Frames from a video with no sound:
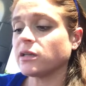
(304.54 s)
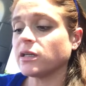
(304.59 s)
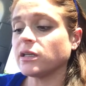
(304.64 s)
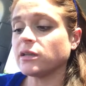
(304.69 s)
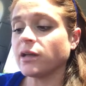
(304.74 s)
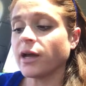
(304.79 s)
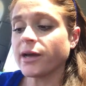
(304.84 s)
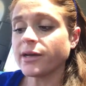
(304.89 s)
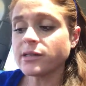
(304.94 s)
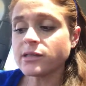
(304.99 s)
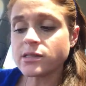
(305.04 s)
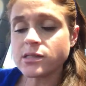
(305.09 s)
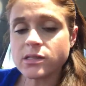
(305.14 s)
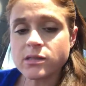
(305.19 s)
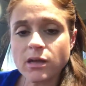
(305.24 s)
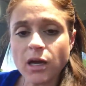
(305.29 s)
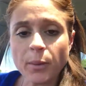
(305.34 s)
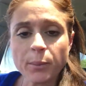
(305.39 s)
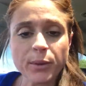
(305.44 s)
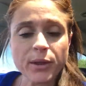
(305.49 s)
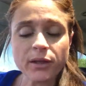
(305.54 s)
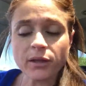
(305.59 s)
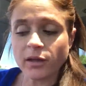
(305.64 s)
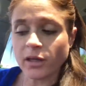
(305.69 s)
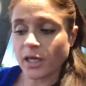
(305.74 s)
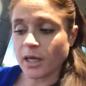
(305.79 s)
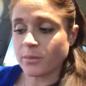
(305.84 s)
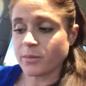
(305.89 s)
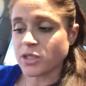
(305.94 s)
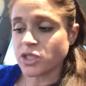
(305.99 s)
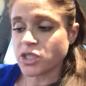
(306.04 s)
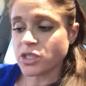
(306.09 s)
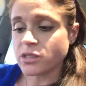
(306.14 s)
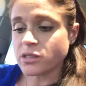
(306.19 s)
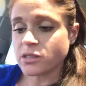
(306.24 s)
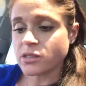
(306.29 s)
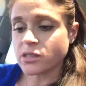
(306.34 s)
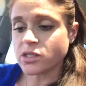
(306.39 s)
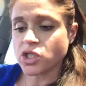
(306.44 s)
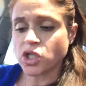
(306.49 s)
clean lines, appealing
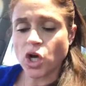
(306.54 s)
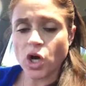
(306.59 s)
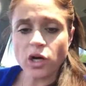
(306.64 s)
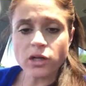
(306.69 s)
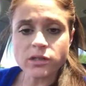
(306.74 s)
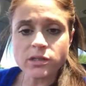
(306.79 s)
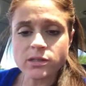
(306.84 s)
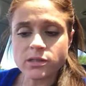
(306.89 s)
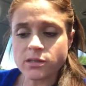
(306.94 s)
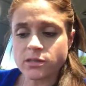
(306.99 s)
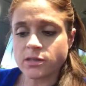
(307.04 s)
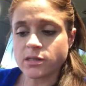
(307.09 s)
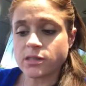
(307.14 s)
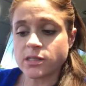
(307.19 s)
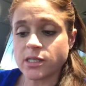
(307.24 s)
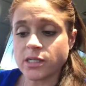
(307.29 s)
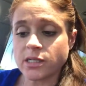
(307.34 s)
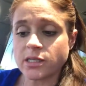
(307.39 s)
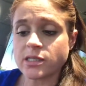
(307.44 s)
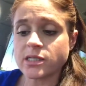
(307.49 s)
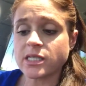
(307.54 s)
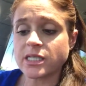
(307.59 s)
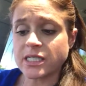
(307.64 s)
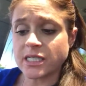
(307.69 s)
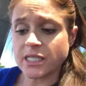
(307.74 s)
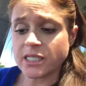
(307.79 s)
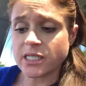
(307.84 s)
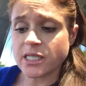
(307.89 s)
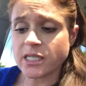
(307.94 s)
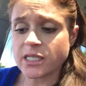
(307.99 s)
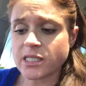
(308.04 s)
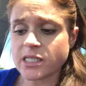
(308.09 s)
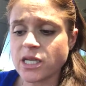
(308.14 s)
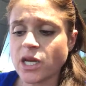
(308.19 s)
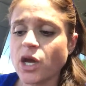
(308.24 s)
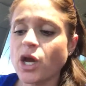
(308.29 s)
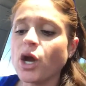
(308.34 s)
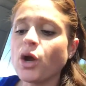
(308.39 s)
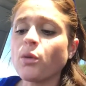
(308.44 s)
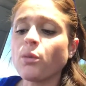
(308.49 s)
images, charts, statistics,
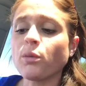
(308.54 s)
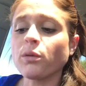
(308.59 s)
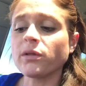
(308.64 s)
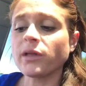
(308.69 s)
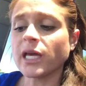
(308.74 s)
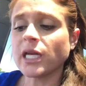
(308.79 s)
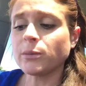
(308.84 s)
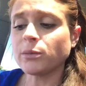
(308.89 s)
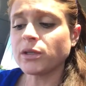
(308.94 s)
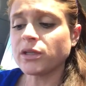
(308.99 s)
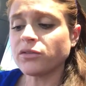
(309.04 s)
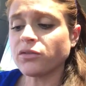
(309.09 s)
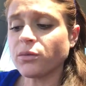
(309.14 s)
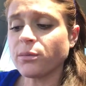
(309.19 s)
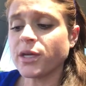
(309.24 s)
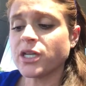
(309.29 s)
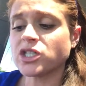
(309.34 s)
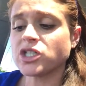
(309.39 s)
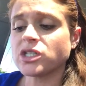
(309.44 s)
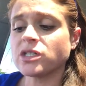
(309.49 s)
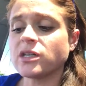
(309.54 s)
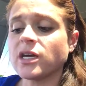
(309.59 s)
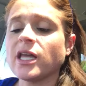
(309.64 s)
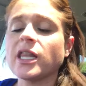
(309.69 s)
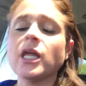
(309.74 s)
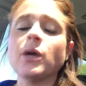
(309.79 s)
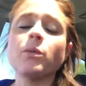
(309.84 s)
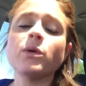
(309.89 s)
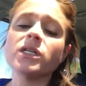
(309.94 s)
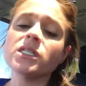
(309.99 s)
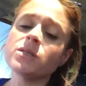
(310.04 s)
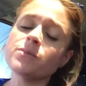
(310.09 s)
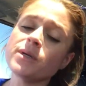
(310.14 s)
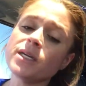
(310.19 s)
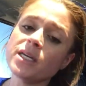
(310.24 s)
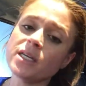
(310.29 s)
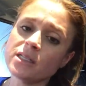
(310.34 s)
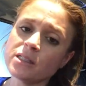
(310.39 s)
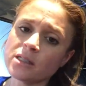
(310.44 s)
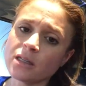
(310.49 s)
relatable information, and they want it to
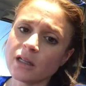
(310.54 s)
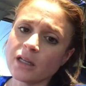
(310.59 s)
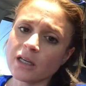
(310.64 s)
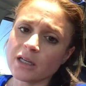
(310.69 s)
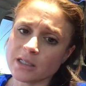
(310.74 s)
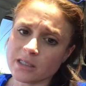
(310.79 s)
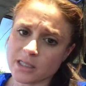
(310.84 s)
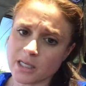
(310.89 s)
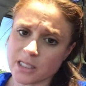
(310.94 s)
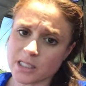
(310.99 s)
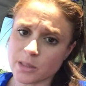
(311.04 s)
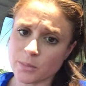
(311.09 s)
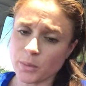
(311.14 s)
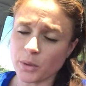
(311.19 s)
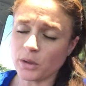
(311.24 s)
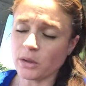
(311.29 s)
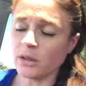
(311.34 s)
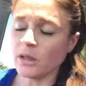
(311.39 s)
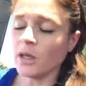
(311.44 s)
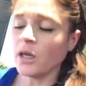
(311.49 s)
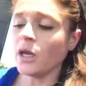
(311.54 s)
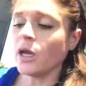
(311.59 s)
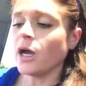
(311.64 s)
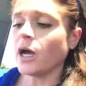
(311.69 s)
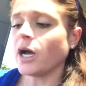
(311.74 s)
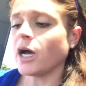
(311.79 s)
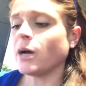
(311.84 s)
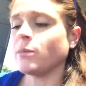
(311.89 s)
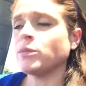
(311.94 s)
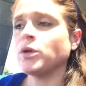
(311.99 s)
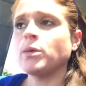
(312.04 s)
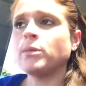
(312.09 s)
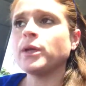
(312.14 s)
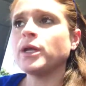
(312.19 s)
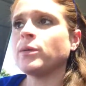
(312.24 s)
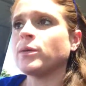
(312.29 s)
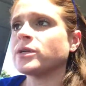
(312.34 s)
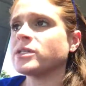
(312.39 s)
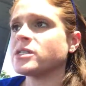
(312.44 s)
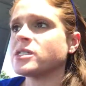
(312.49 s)
be easily accessible.
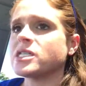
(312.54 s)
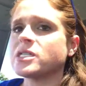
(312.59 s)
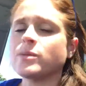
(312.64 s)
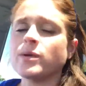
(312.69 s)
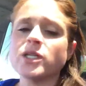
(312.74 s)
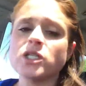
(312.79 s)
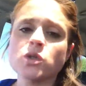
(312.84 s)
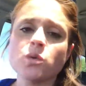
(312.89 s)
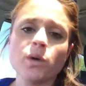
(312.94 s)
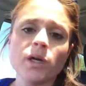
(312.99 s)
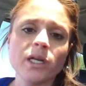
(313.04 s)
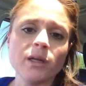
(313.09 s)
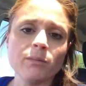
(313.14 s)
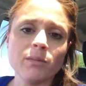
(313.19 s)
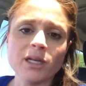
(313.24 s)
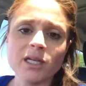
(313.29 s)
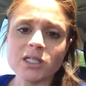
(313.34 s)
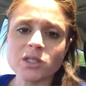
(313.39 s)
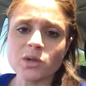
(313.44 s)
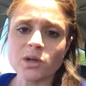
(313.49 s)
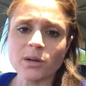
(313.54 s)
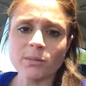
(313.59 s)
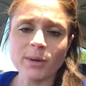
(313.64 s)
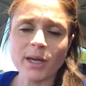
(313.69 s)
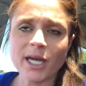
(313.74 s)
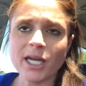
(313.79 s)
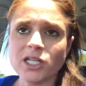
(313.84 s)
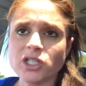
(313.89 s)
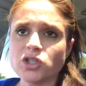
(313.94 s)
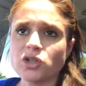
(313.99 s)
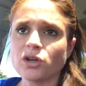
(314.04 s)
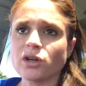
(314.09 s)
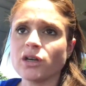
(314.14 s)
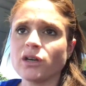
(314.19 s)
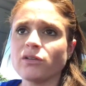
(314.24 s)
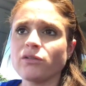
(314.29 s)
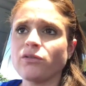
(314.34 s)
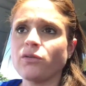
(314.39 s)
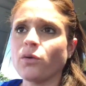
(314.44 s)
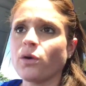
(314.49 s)
Nobody wants to spend 20 minutes on a page
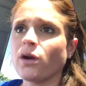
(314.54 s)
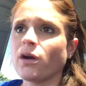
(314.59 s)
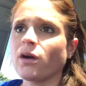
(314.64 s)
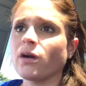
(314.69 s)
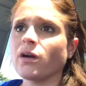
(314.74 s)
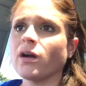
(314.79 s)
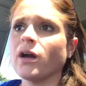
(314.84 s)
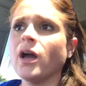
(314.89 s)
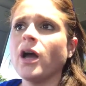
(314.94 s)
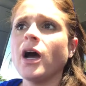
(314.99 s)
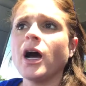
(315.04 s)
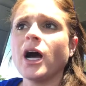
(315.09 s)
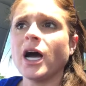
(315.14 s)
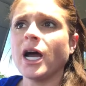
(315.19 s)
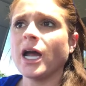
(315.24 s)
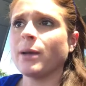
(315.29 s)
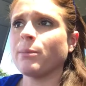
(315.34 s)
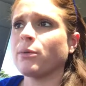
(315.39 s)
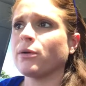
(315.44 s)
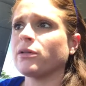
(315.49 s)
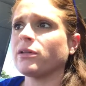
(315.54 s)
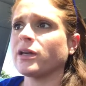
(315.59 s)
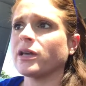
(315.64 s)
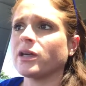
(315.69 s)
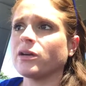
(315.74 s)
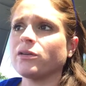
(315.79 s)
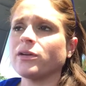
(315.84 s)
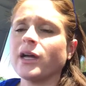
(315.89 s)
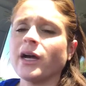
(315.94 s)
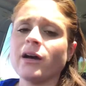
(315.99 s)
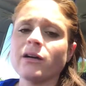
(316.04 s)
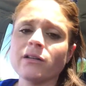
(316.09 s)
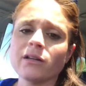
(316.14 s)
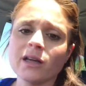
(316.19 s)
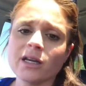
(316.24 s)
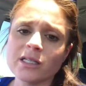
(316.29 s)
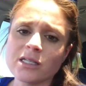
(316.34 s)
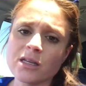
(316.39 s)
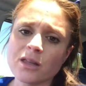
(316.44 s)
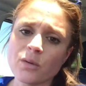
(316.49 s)
looking for a hyperlink on how to
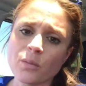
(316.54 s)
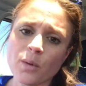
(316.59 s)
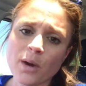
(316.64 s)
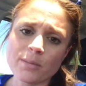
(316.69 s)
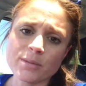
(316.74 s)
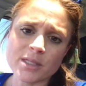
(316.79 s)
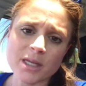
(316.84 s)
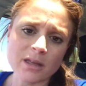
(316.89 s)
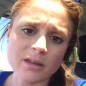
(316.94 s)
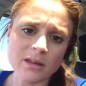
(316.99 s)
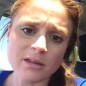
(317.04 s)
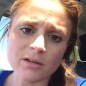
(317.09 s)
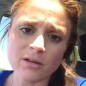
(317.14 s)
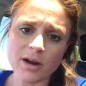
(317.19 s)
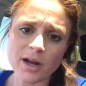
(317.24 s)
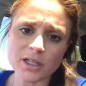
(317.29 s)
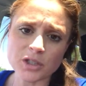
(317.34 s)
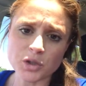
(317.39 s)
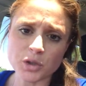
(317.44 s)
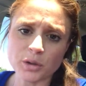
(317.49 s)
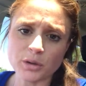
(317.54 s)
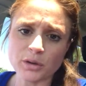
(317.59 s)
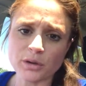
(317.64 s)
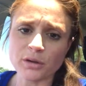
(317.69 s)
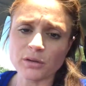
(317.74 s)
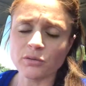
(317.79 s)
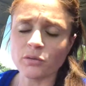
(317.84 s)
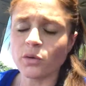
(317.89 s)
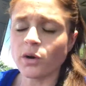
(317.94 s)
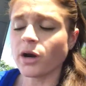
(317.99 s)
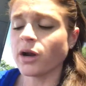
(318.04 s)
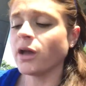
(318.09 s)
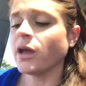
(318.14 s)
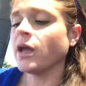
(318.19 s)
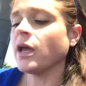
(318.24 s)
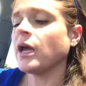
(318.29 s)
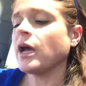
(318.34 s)
get to the website that they're actually looking for.